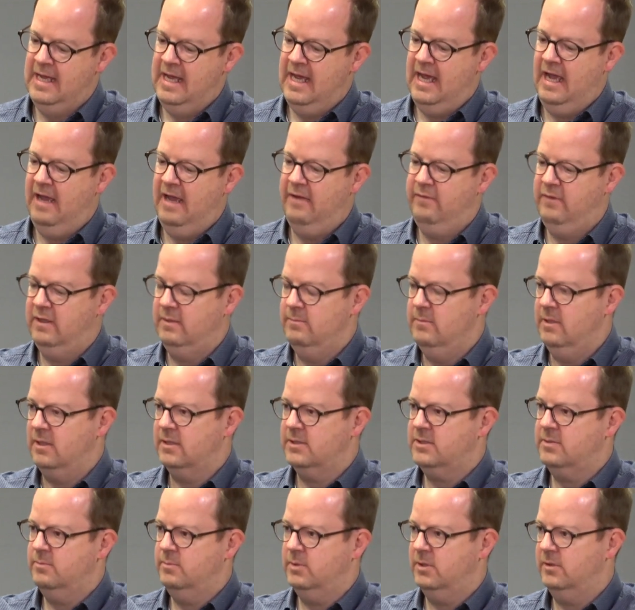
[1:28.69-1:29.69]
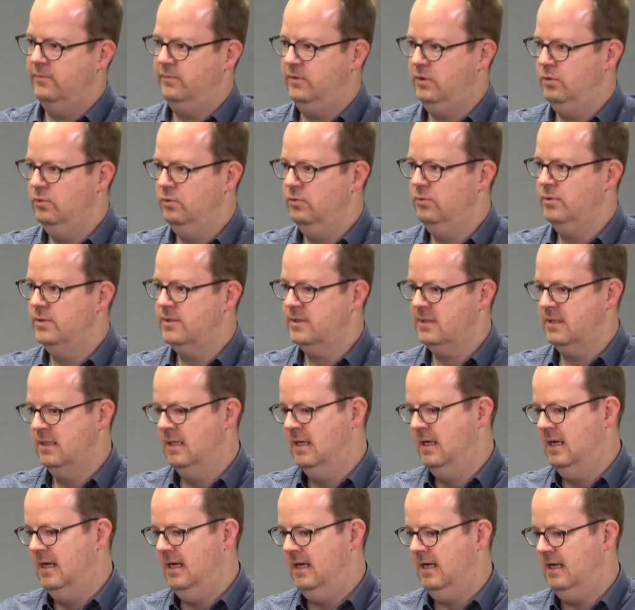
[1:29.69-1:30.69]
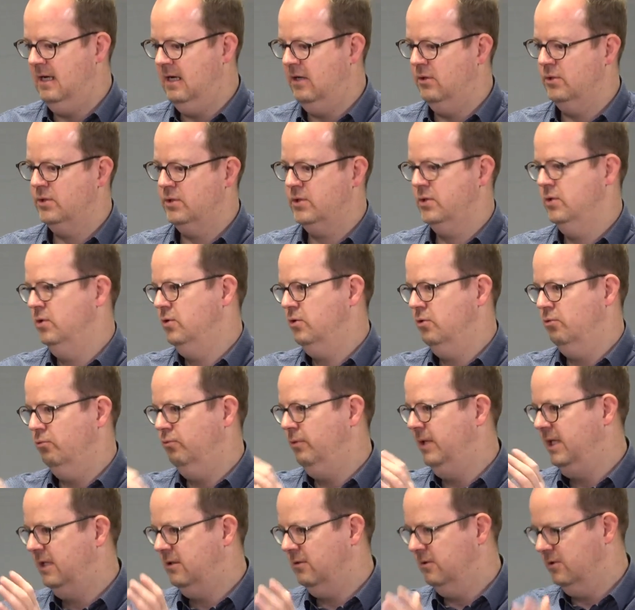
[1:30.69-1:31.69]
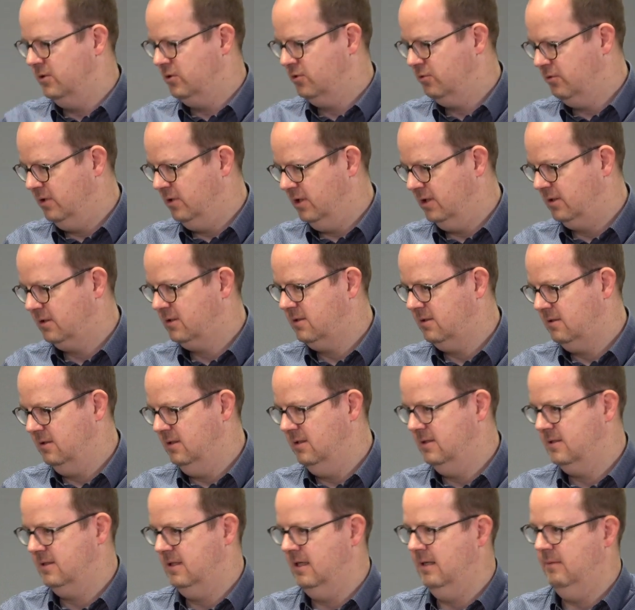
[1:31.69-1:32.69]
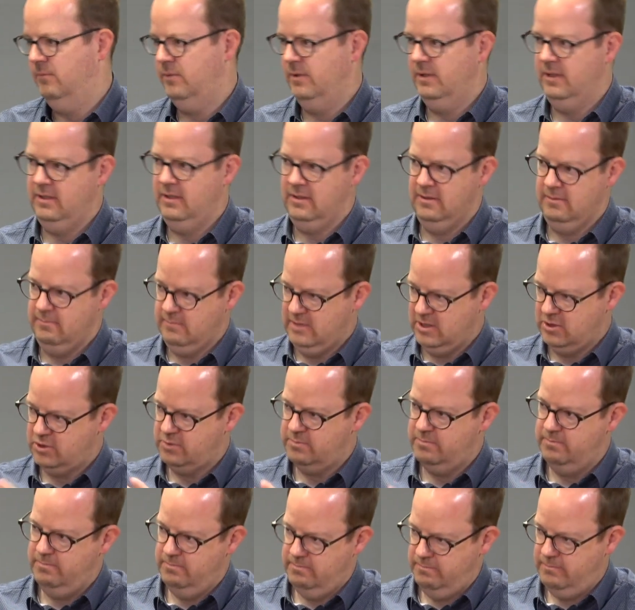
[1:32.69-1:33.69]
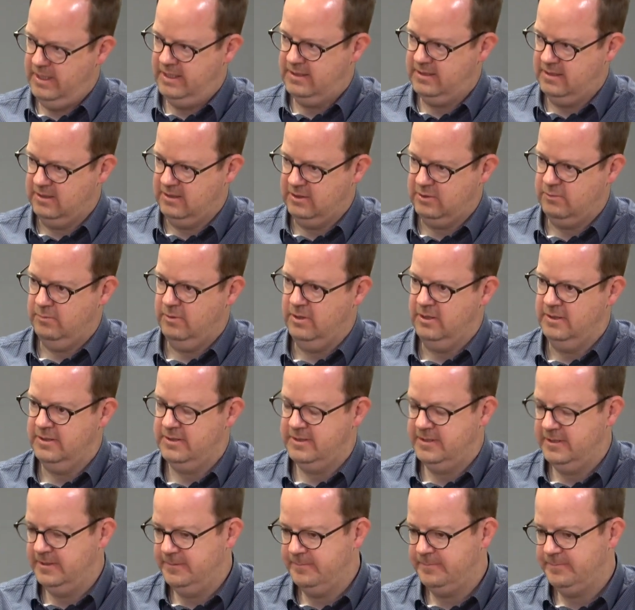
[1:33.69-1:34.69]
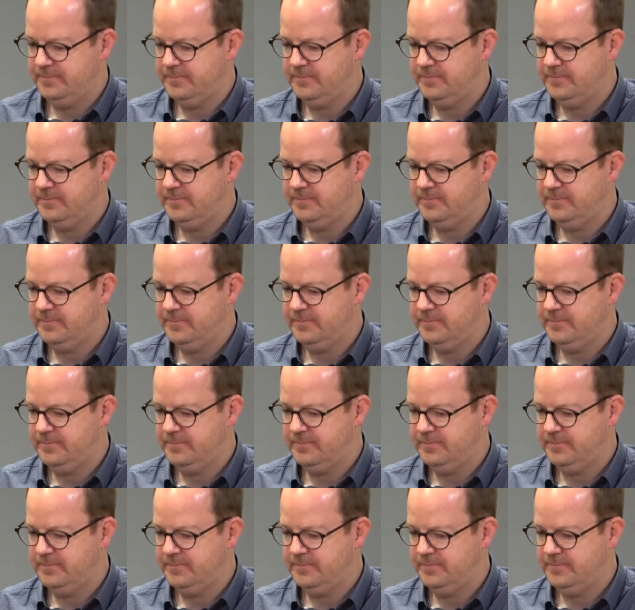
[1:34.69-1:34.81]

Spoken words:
having multiple views allows you to reconstruct the sample in a much better quality.